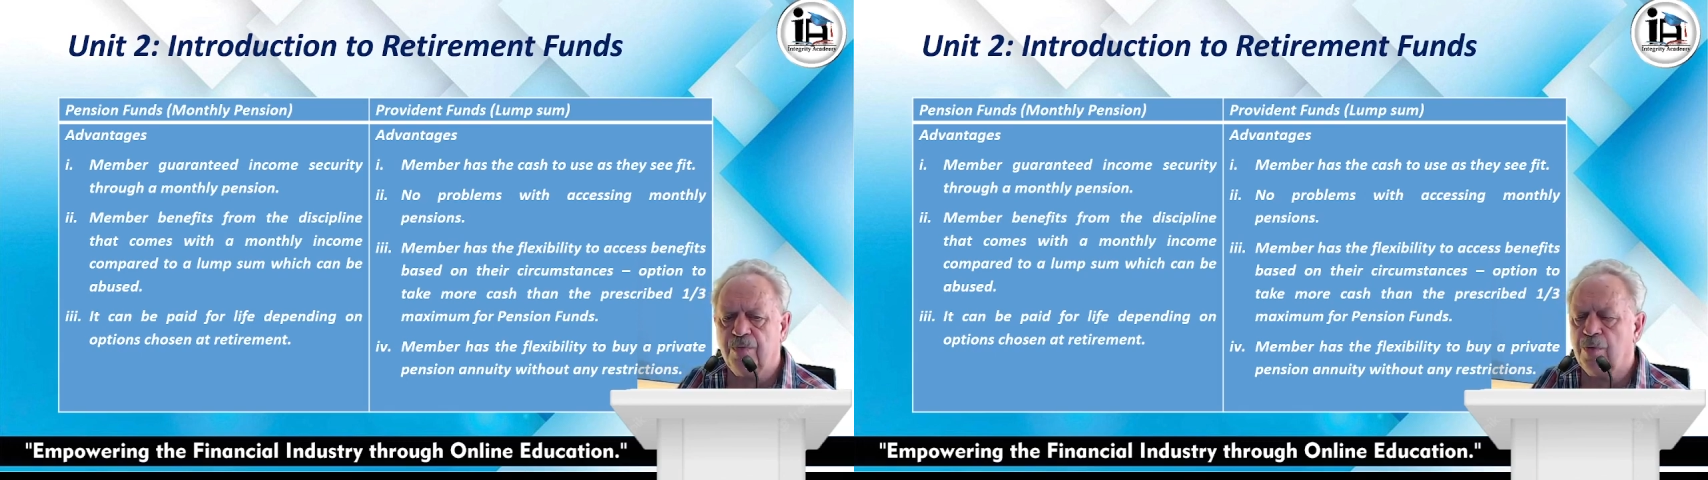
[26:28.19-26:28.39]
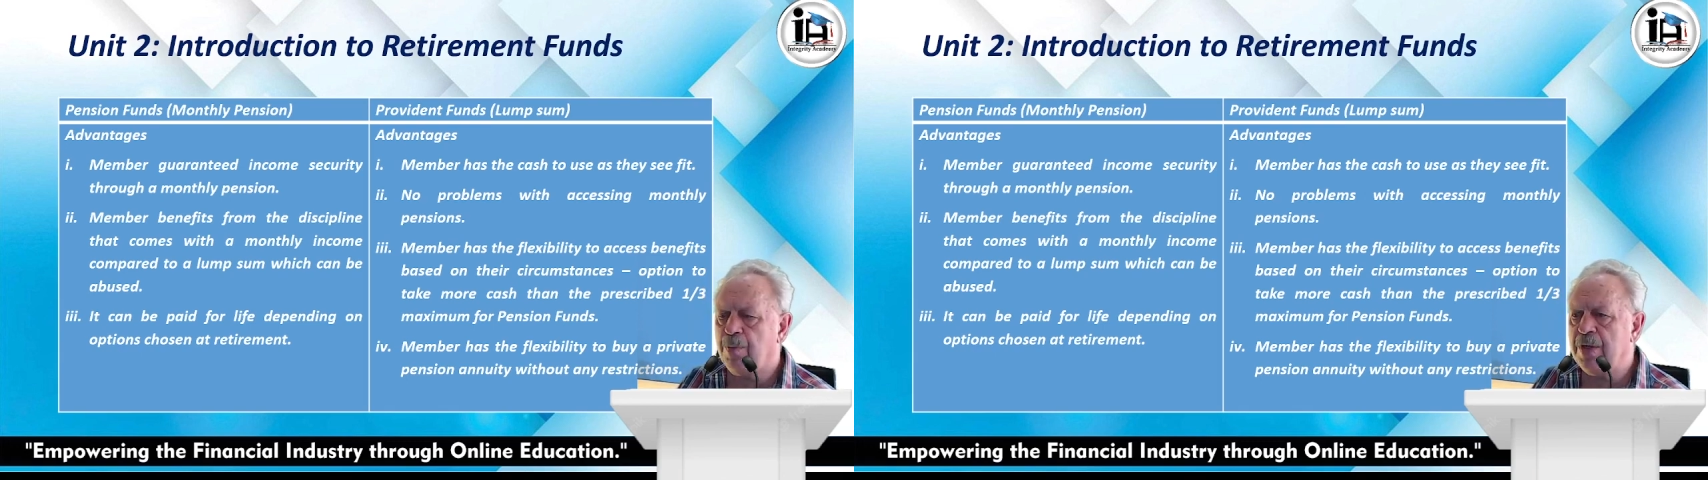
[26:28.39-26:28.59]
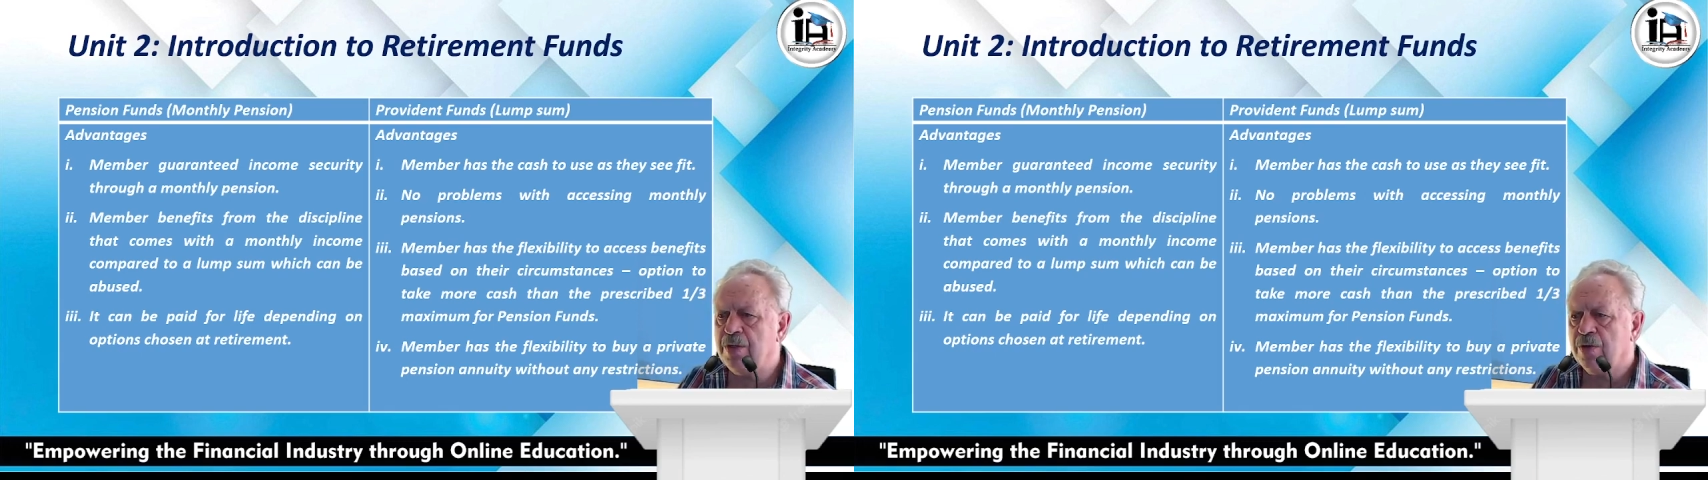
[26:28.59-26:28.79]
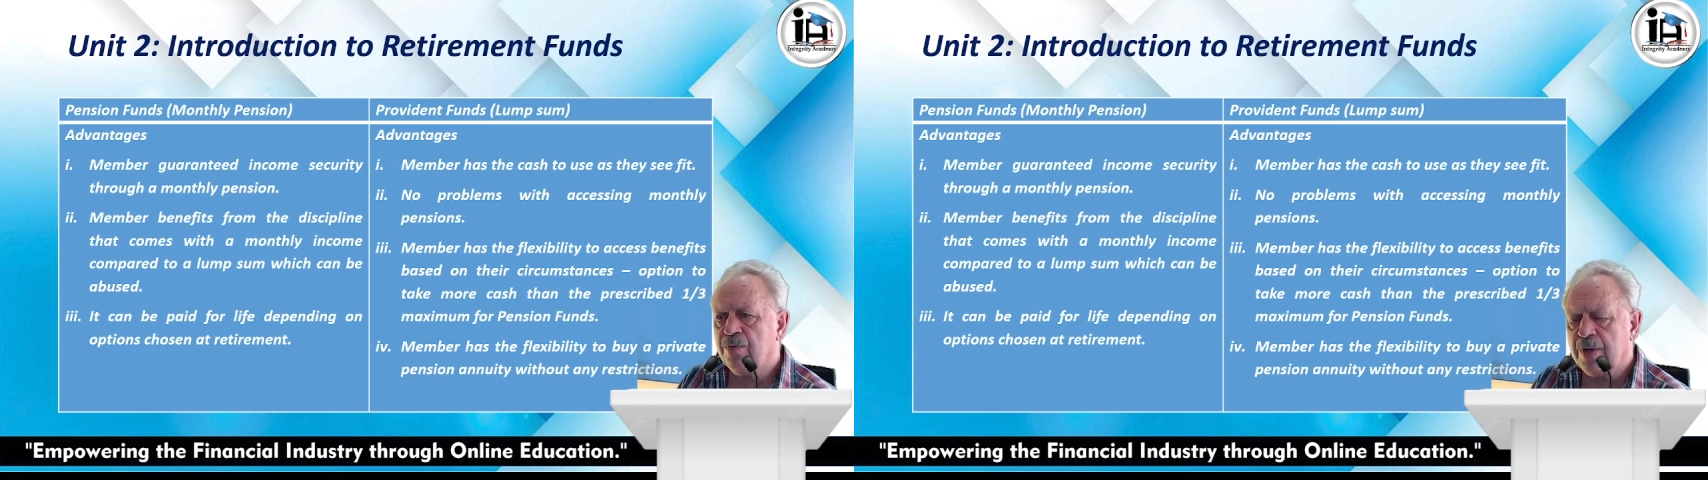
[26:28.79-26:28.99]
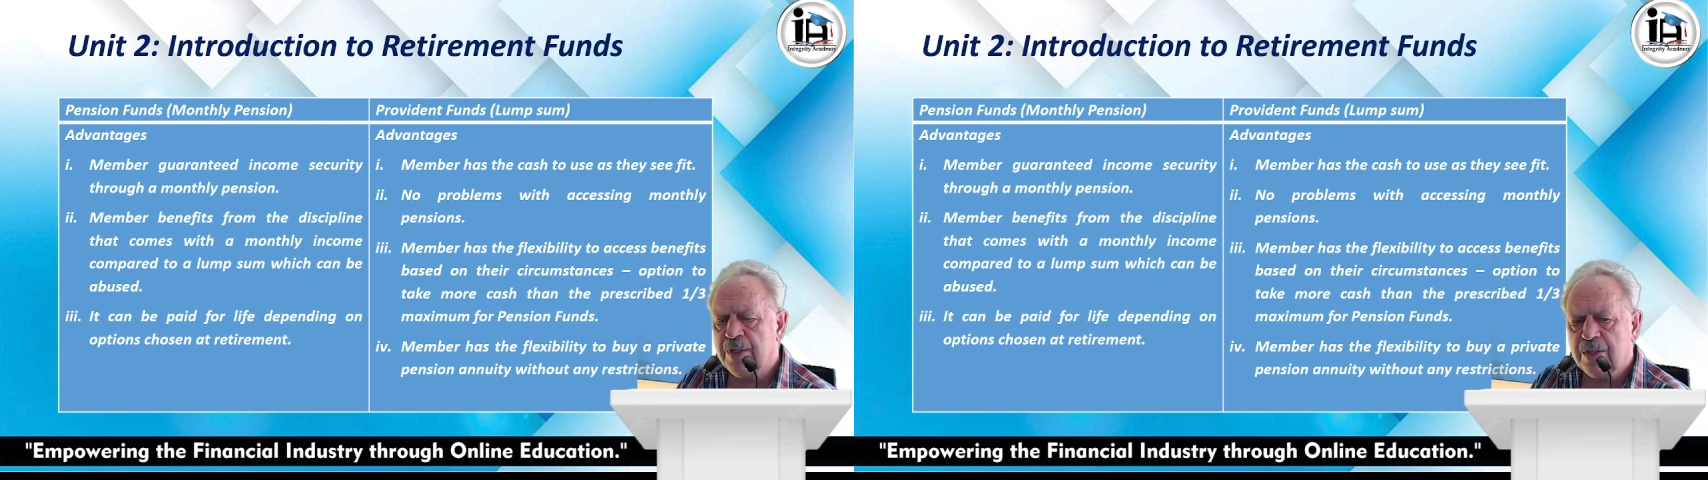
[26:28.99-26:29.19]
for pension
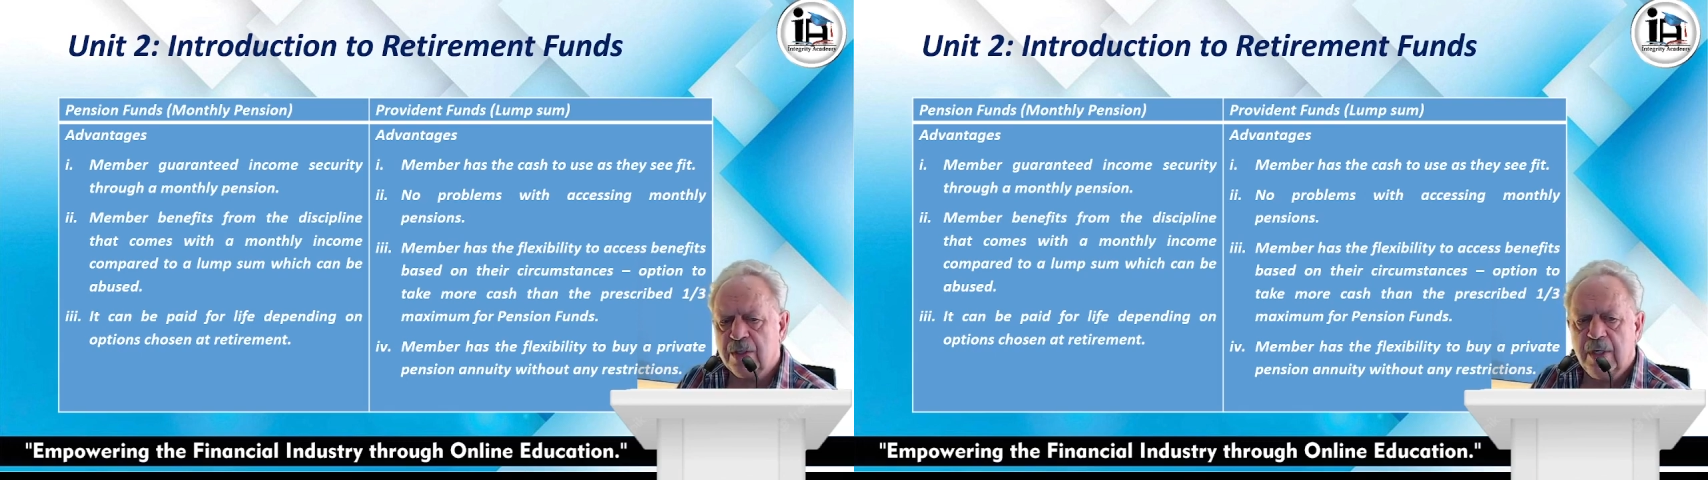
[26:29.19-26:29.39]
funds.